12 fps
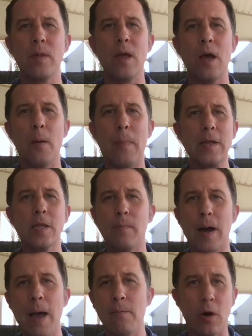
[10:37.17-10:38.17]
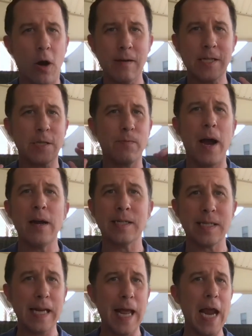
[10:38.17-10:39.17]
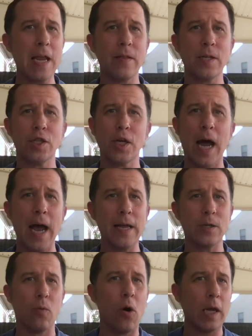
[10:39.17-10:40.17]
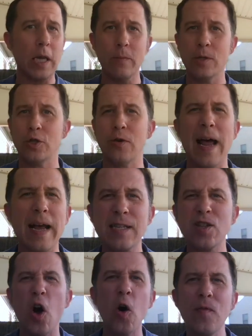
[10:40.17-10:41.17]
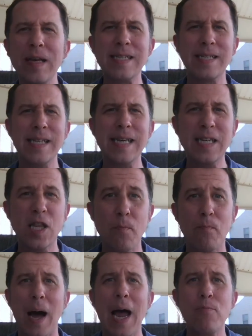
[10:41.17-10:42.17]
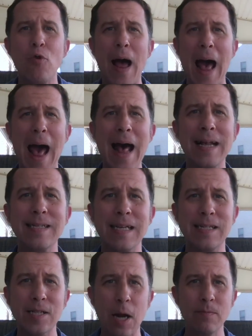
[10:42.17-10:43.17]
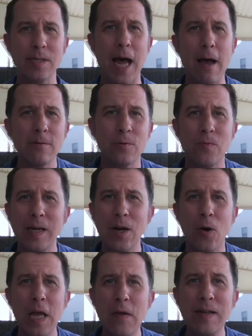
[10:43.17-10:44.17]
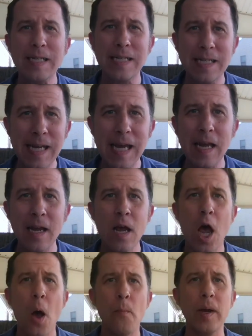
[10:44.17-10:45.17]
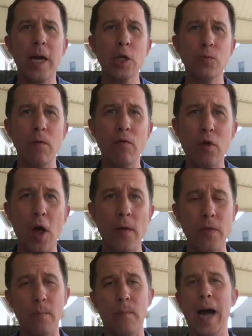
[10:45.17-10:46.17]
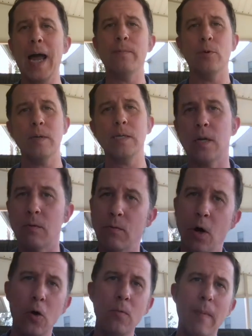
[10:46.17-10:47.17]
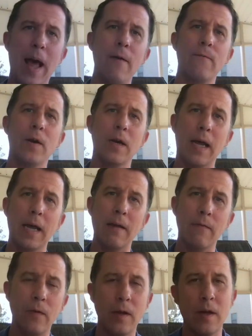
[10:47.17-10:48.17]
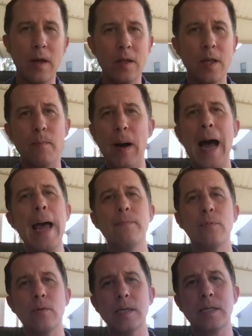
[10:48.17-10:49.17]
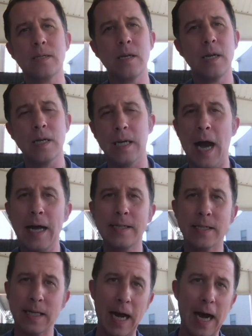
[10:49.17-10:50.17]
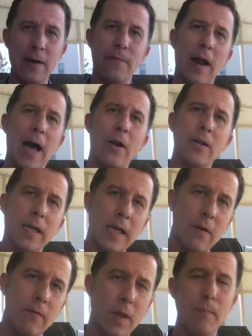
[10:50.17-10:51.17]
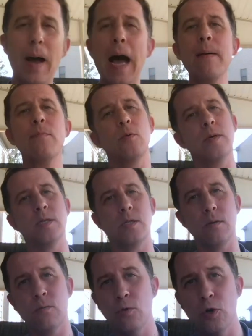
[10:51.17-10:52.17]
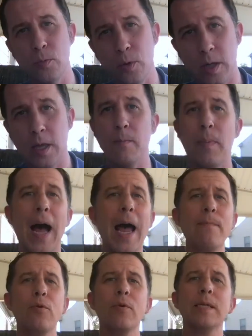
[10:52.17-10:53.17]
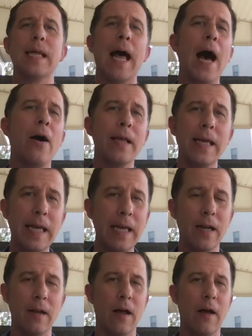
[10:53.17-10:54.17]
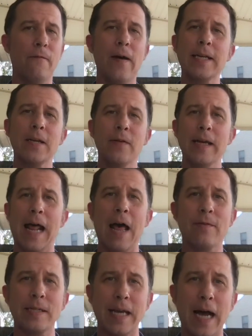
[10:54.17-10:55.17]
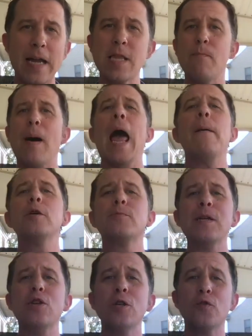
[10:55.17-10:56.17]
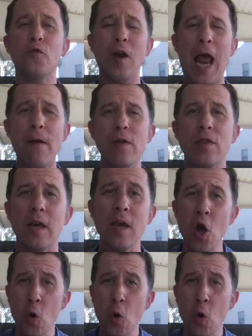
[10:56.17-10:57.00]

About the Bible, called Inspired, Slaying the Giants, Walking with Dragons, all these things the Bible has that sometimes we don't even see because we've thought the Bible is a roadmap for life. The Bible is God's guide for how to live. The Bible is the rule book. The Bible is how to eat effectively and have a diet. The Bible's been used for everything.